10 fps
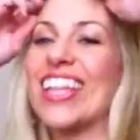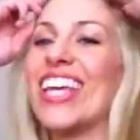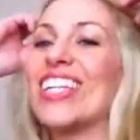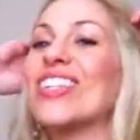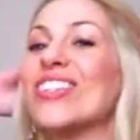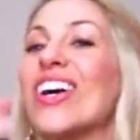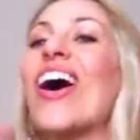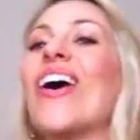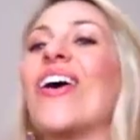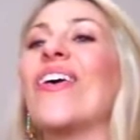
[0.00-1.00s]
then you'll
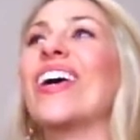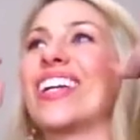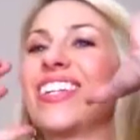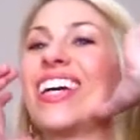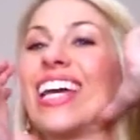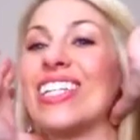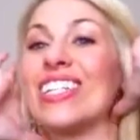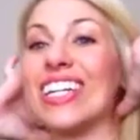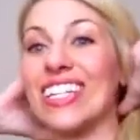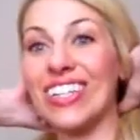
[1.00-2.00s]
know, and you'll age,
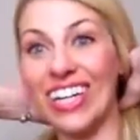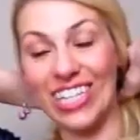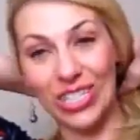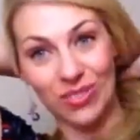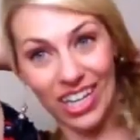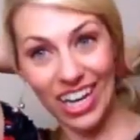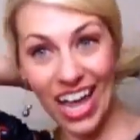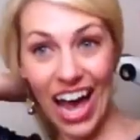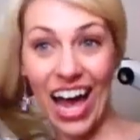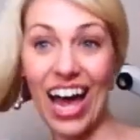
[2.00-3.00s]
and you'll age me.
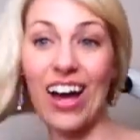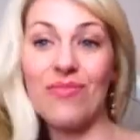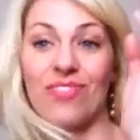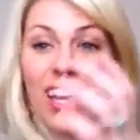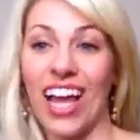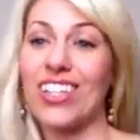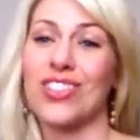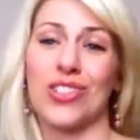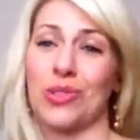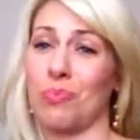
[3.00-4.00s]
Um, I
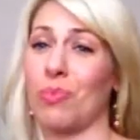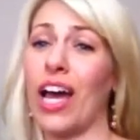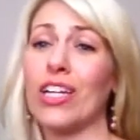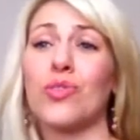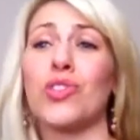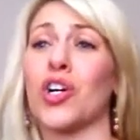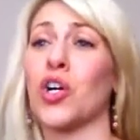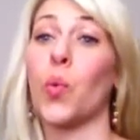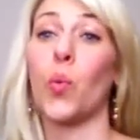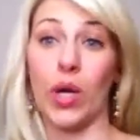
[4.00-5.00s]
used to do, I used to
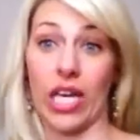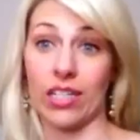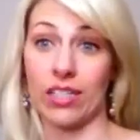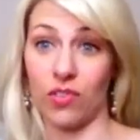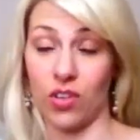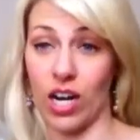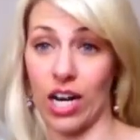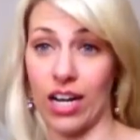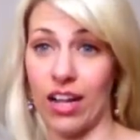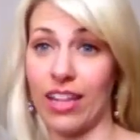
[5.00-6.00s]
curl wigs for
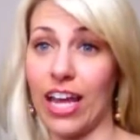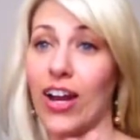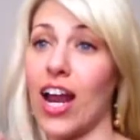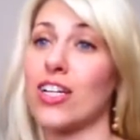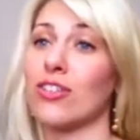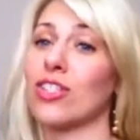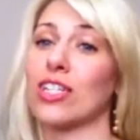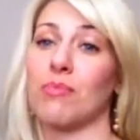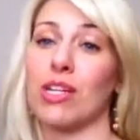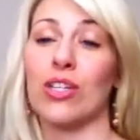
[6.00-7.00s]
crying out loud. I used
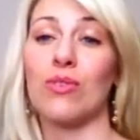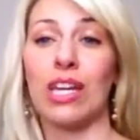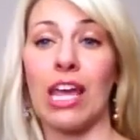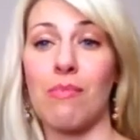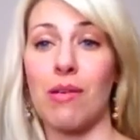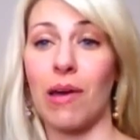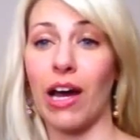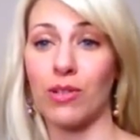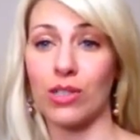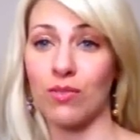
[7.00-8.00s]
to, I mean, you name it,
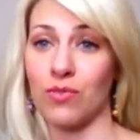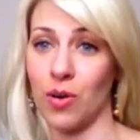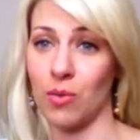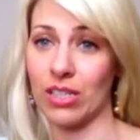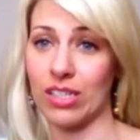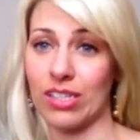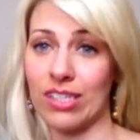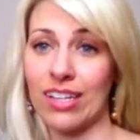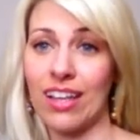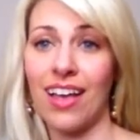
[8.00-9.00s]
backwards,
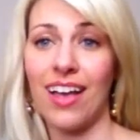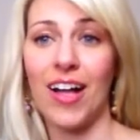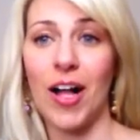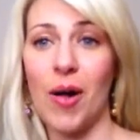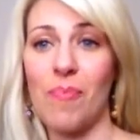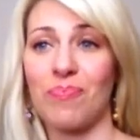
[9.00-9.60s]
forwards. Um,